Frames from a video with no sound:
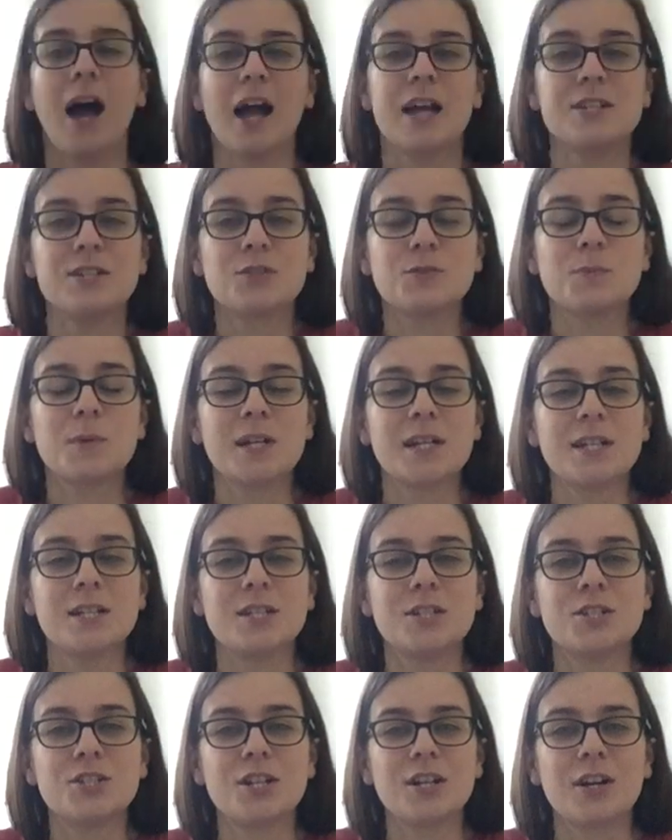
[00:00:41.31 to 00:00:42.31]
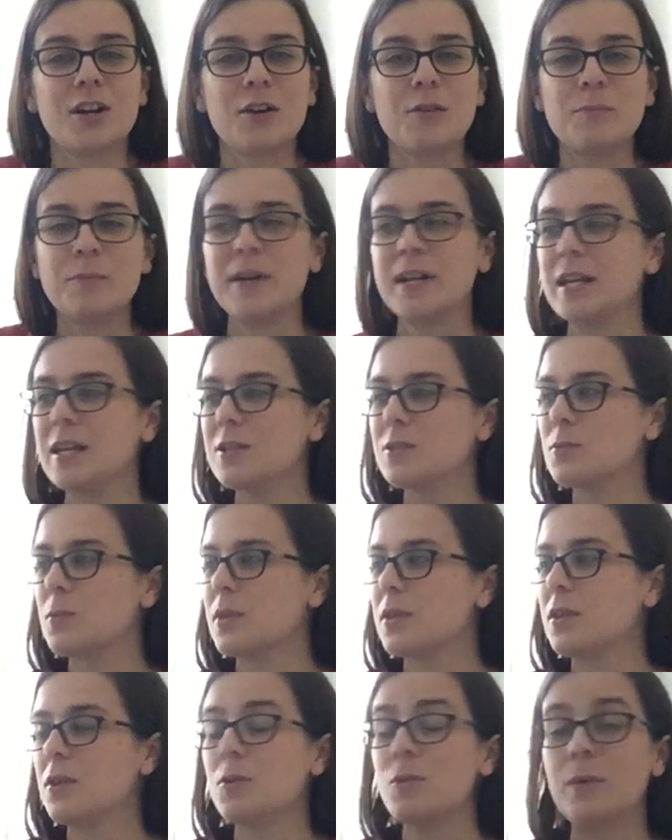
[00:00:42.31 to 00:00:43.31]
I just wanted to share our bunnies
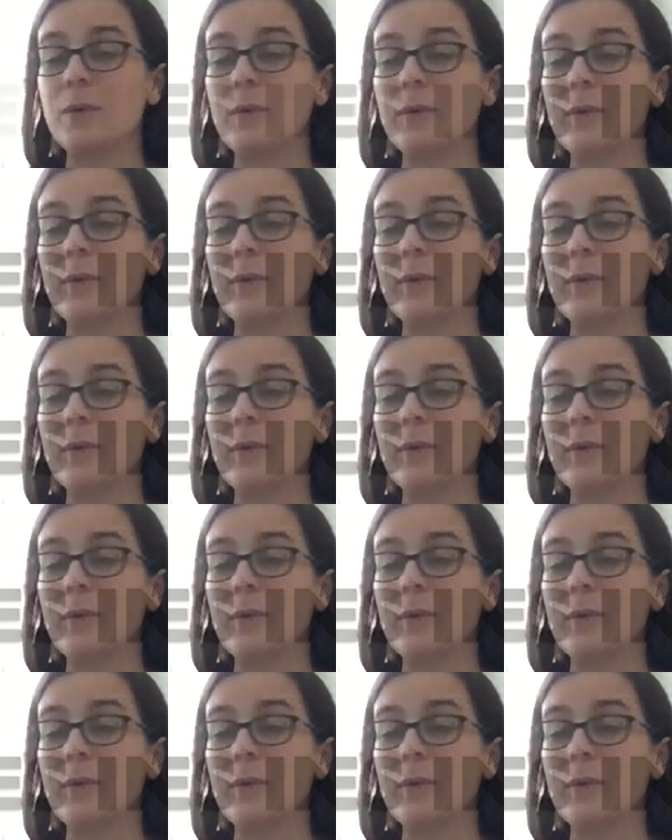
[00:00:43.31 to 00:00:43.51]
with you.